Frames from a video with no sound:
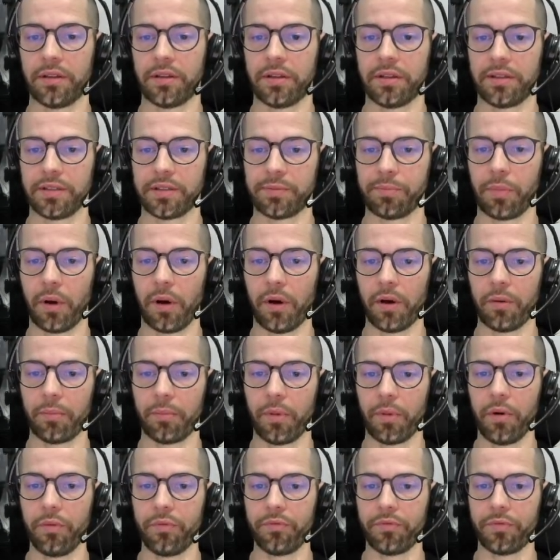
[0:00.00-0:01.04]
this
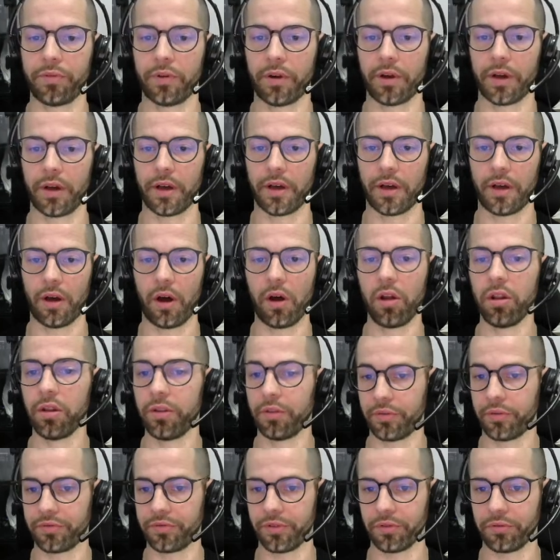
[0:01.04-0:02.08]
both all
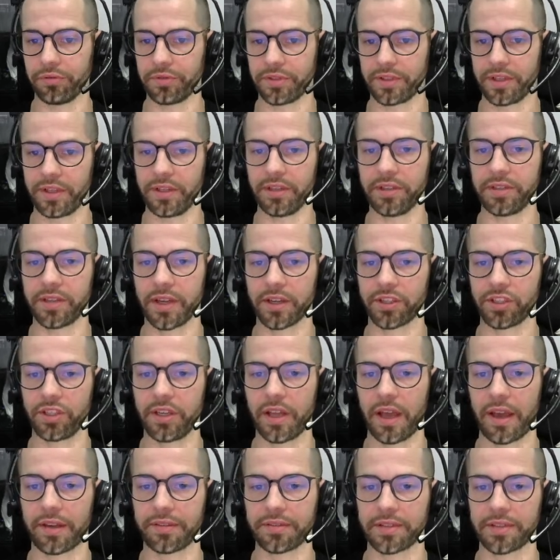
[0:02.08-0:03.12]
of those gears
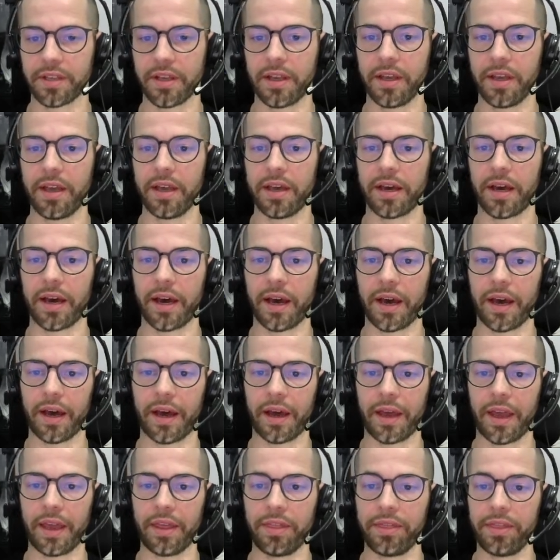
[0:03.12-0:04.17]
actually has
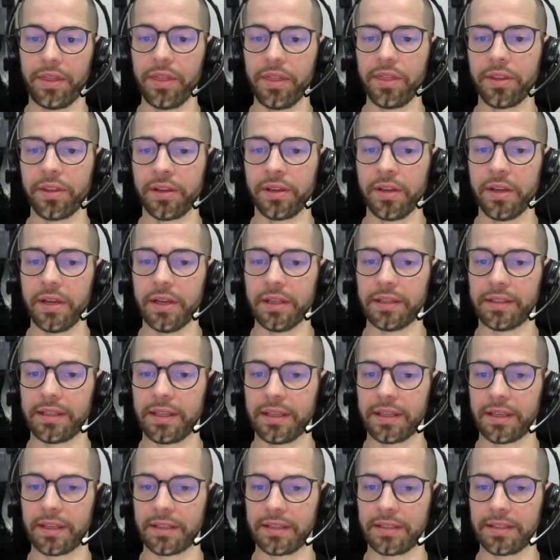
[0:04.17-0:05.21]
8 teeth.
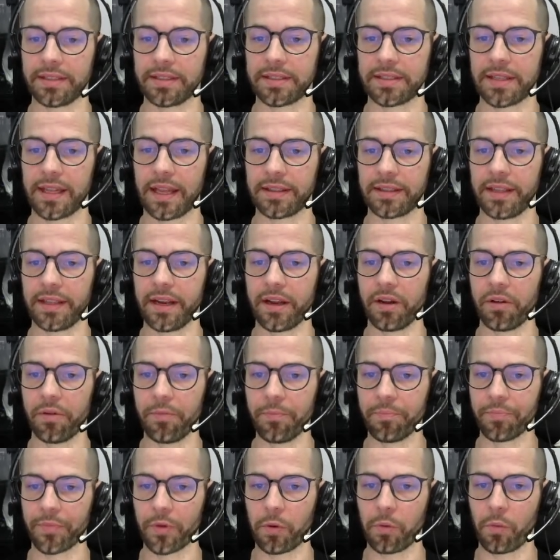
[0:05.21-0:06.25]
These
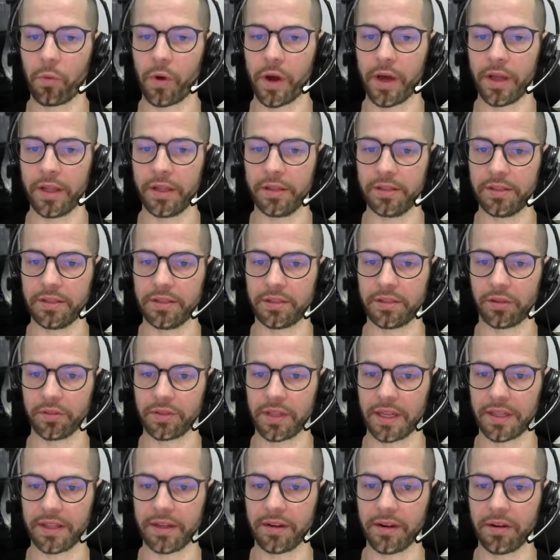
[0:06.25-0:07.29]
lateral ones,
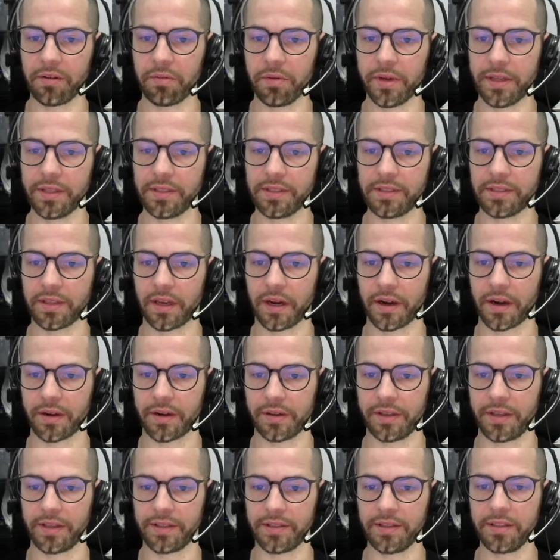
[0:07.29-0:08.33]
those lateral ones
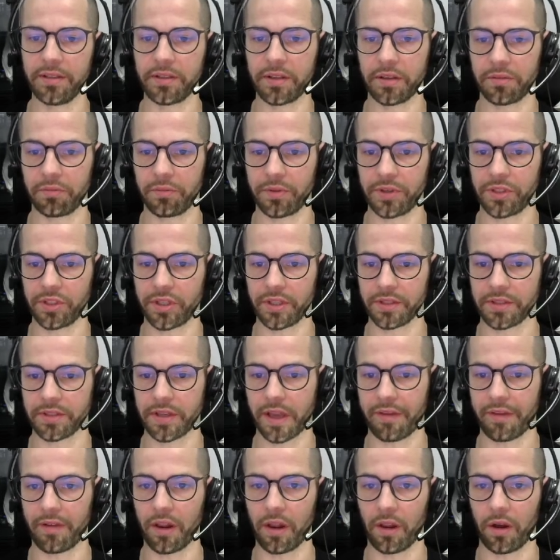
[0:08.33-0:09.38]
are easy. We just
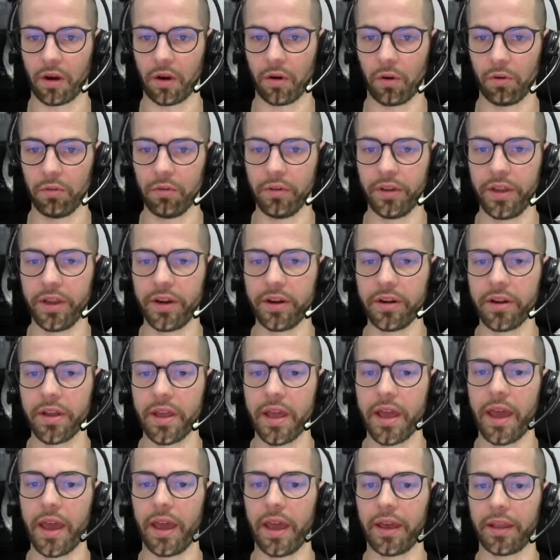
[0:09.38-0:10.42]
have a hole here,
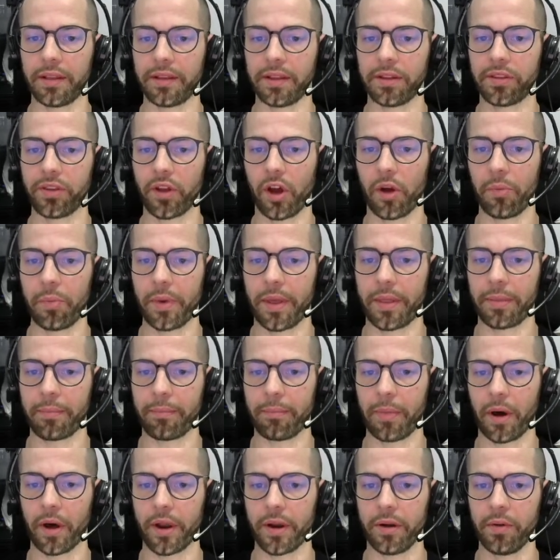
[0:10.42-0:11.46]
and the top
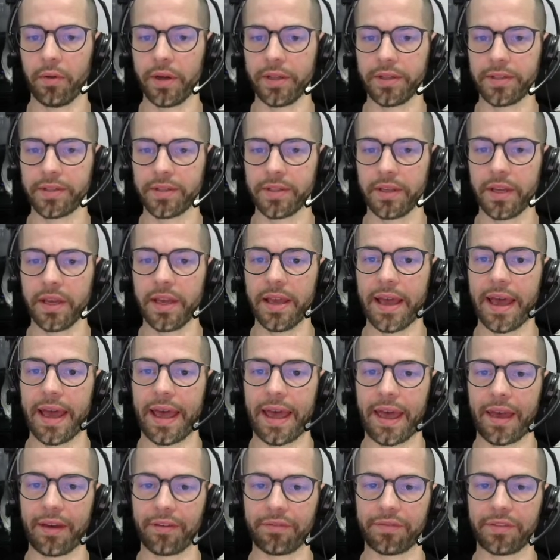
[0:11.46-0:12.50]
and bottom ones
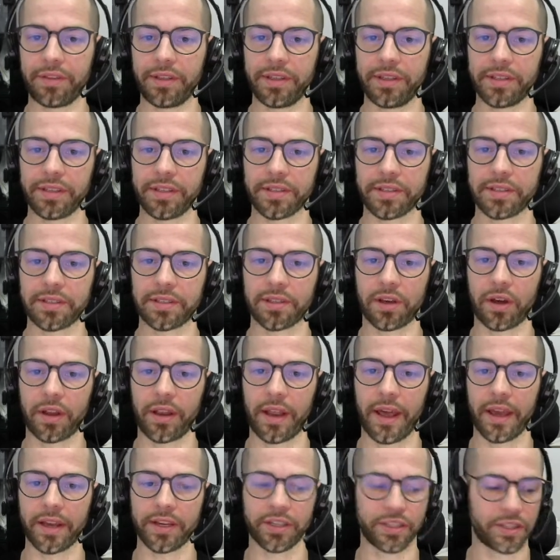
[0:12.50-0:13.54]
have this
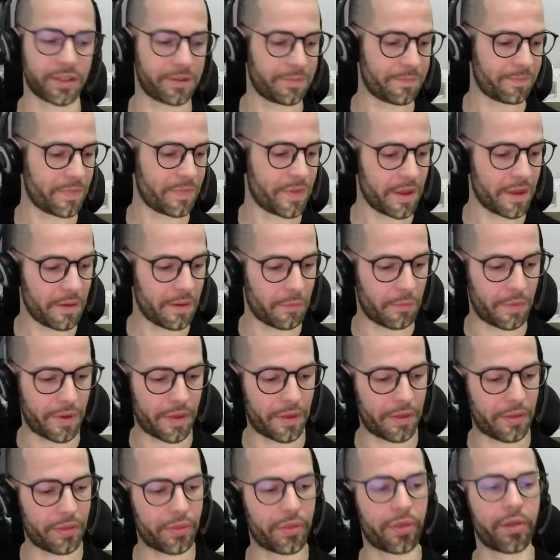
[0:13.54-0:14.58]
connection
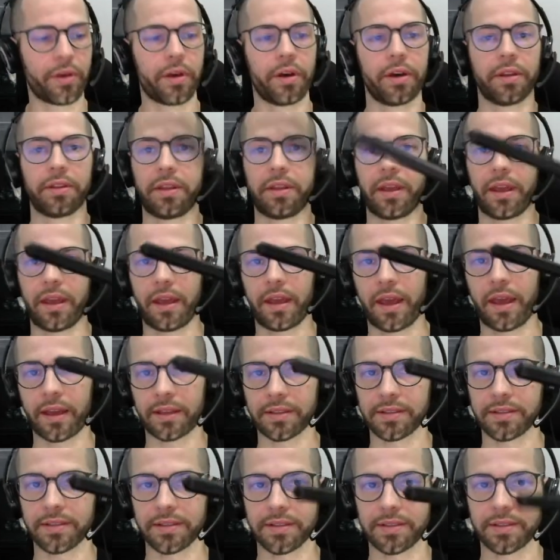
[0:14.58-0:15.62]
with the
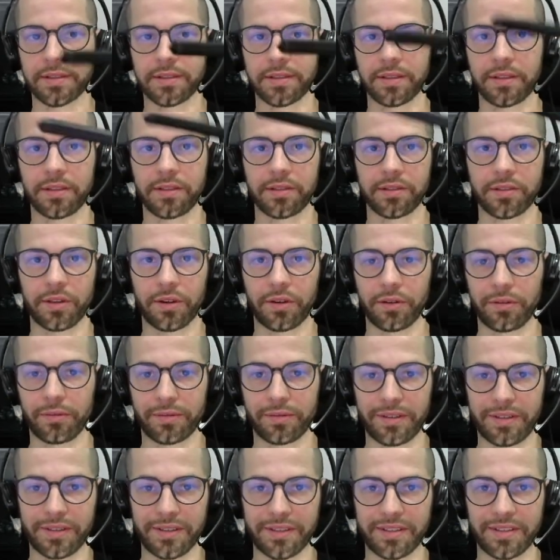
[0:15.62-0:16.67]
axis. So
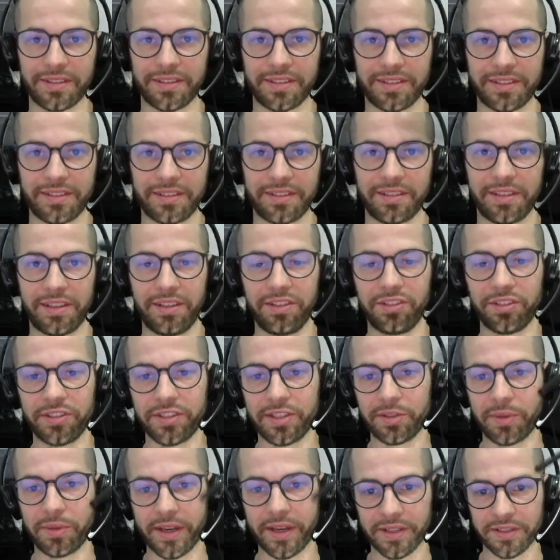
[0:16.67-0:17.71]
this is
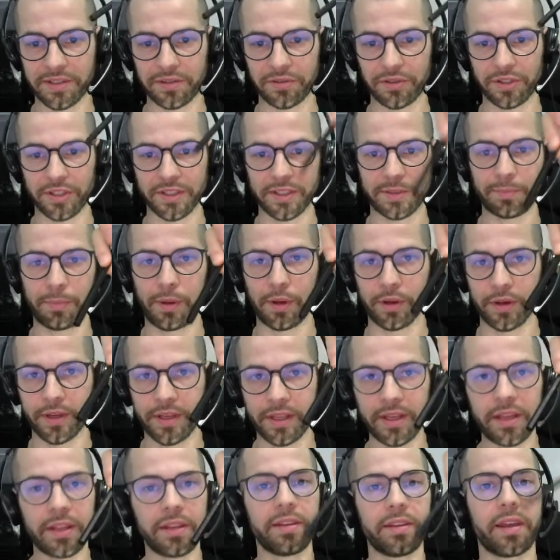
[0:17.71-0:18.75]
interesting because you just plug
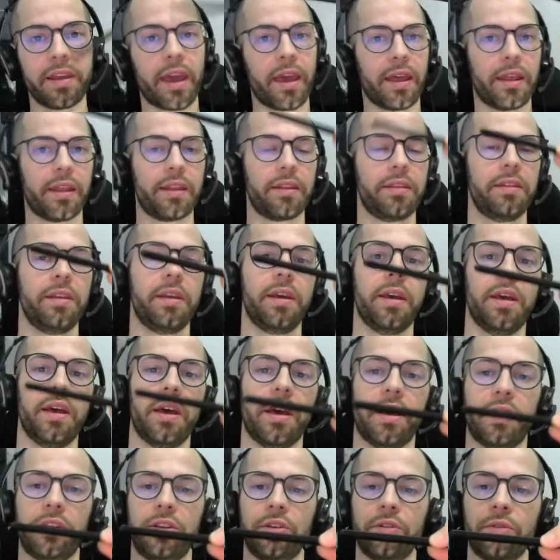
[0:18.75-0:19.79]
in it and
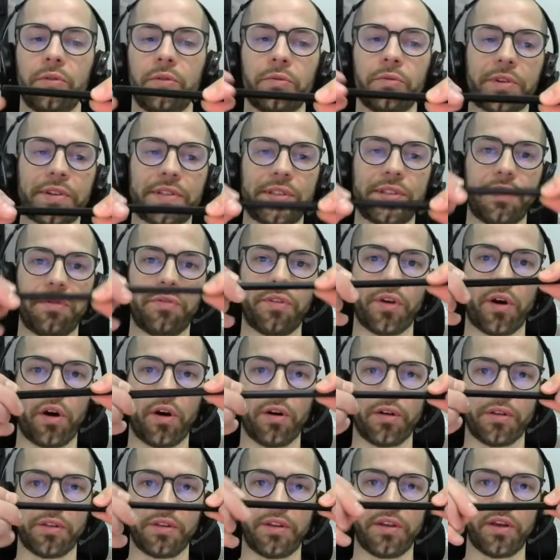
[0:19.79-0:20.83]
you receive
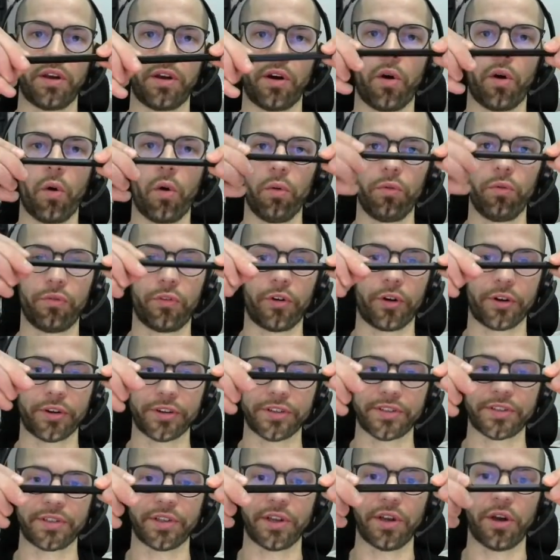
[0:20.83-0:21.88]
the whole
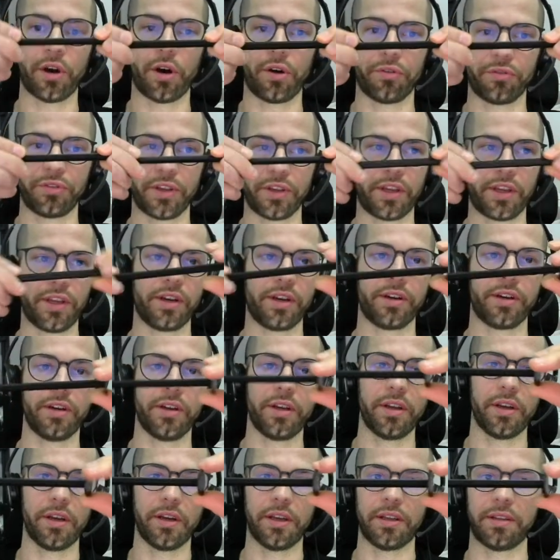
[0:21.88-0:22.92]
force of the
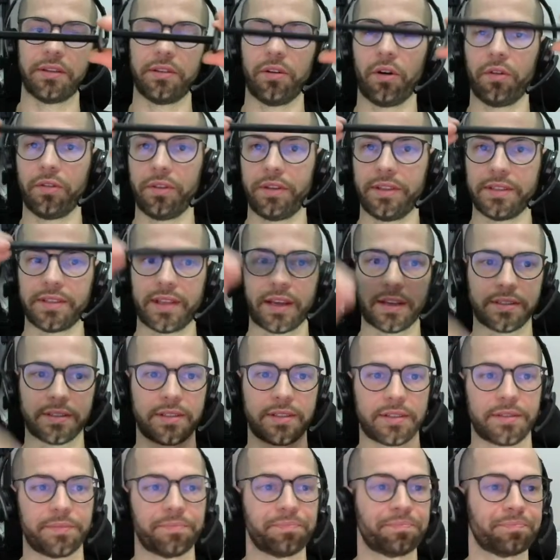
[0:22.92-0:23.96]
gear on this
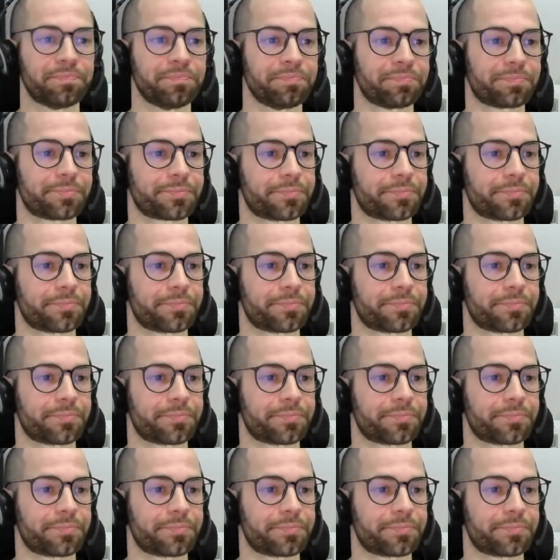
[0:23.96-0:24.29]
axis,